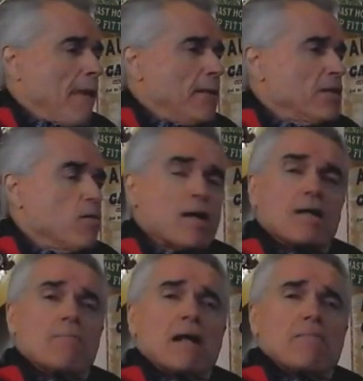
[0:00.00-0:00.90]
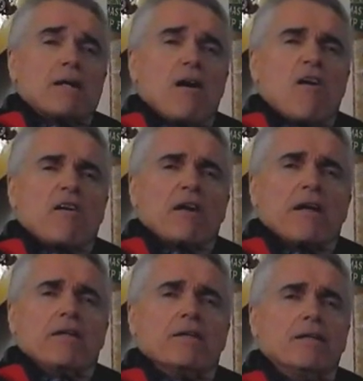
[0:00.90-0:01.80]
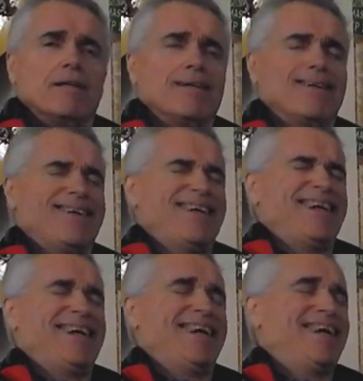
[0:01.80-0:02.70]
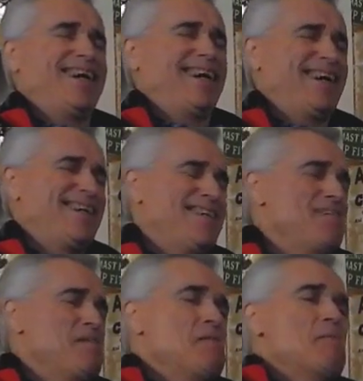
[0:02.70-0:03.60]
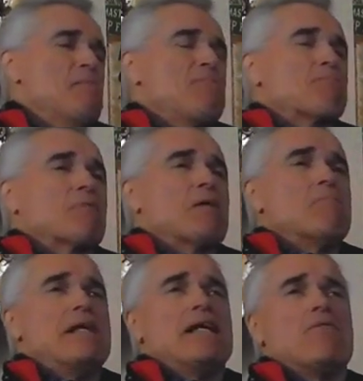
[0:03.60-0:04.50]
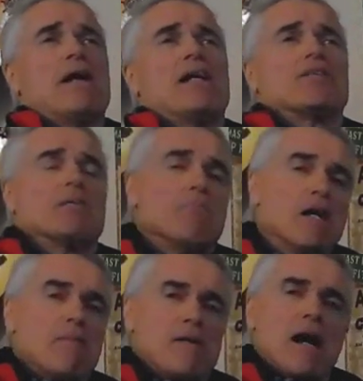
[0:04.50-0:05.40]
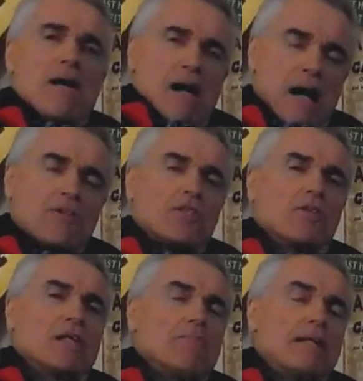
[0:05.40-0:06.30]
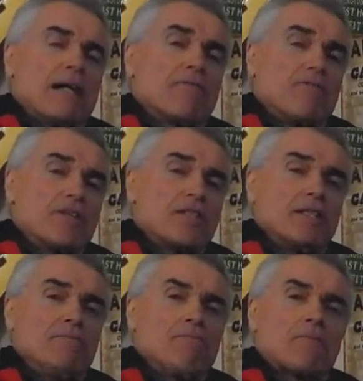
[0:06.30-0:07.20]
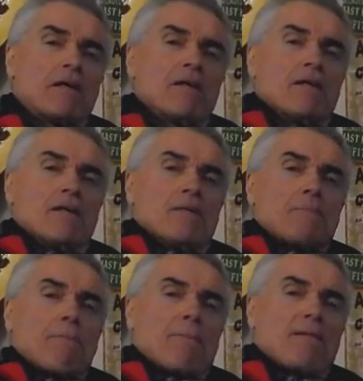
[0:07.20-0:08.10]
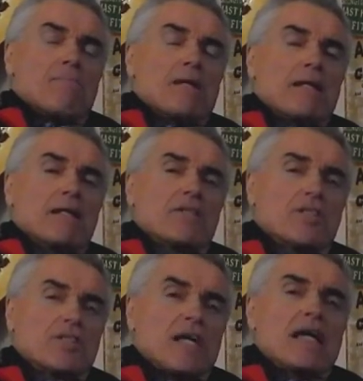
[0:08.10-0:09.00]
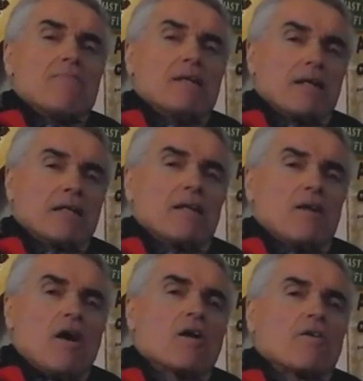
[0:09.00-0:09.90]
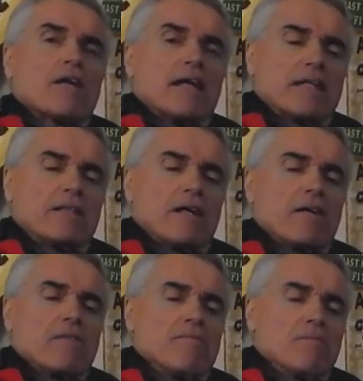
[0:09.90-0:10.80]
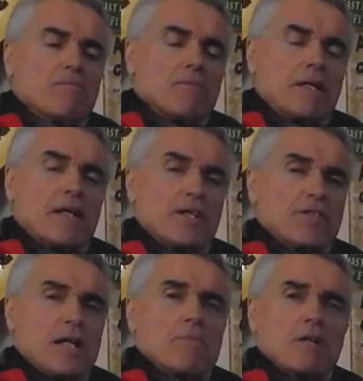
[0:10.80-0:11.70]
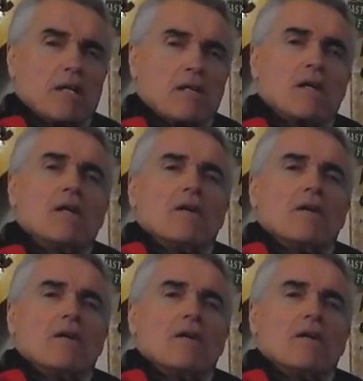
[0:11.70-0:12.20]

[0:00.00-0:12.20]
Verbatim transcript: She wanted to buy me a Harley. But anyway, I said, Mom, I'll still come down and visit you, but it'll just take me a little longer to get there because I'm going to